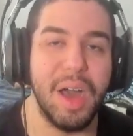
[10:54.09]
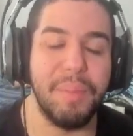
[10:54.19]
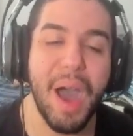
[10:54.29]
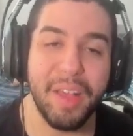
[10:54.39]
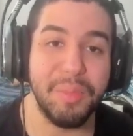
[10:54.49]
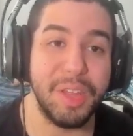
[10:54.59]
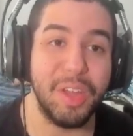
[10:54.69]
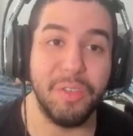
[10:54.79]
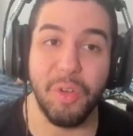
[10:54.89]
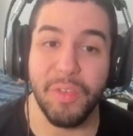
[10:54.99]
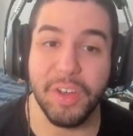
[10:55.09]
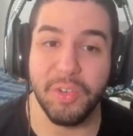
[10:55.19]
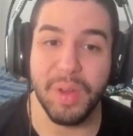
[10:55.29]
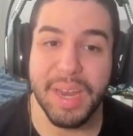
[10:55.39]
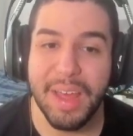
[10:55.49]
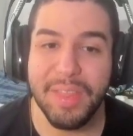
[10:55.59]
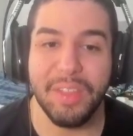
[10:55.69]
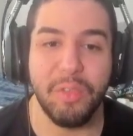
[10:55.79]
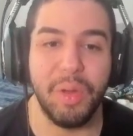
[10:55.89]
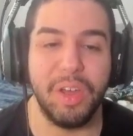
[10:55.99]
possibly good for Aventurine, I think
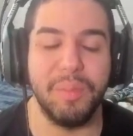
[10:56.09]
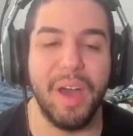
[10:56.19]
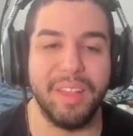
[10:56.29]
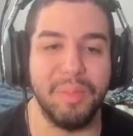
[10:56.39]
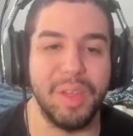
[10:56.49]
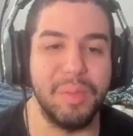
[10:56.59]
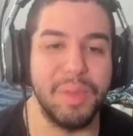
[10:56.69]
this one could possibly